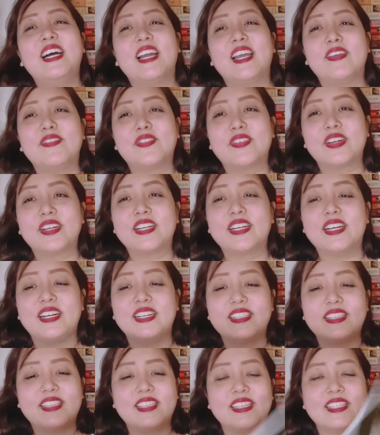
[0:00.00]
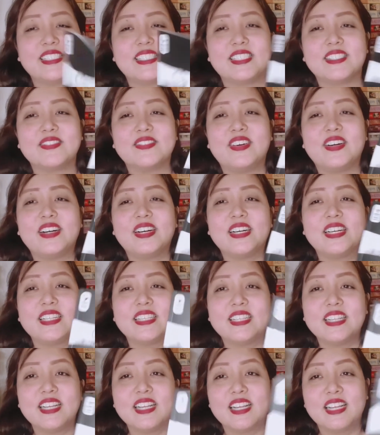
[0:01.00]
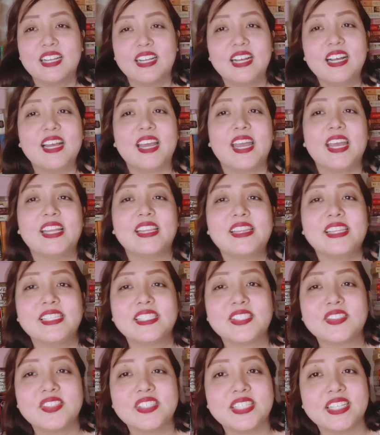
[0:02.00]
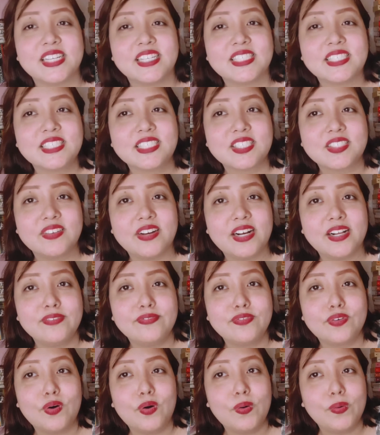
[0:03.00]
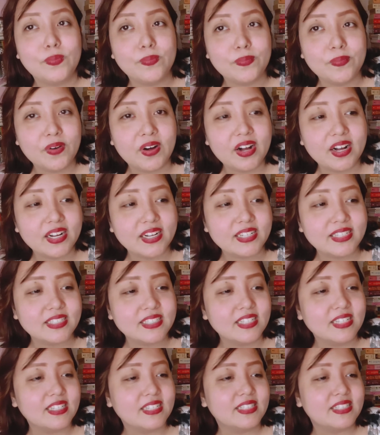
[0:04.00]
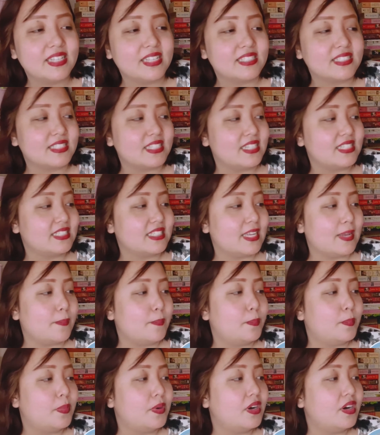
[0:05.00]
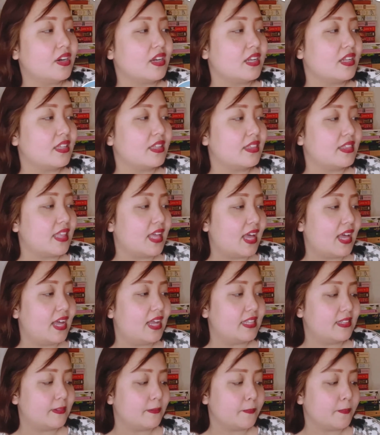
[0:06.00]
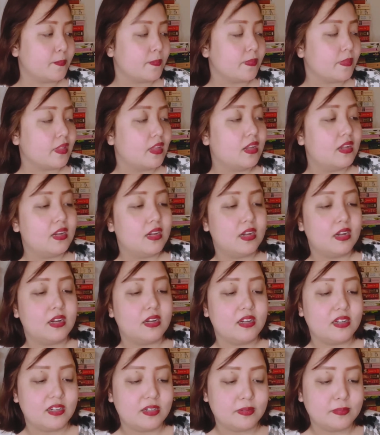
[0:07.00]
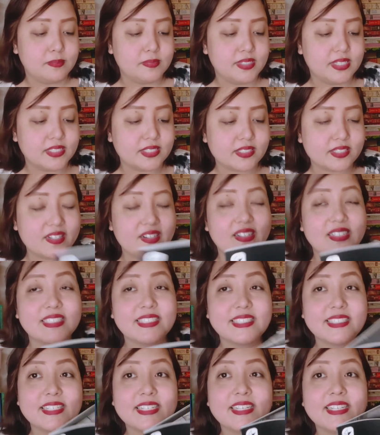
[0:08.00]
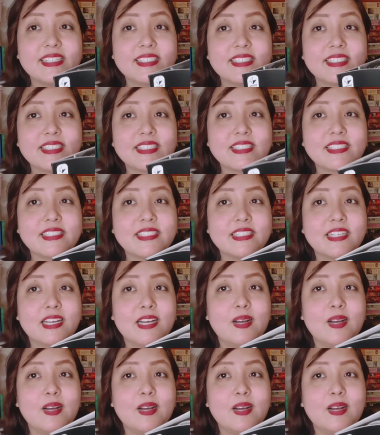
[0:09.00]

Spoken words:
I forgot this one. And this one is 1201. This is a book that discusses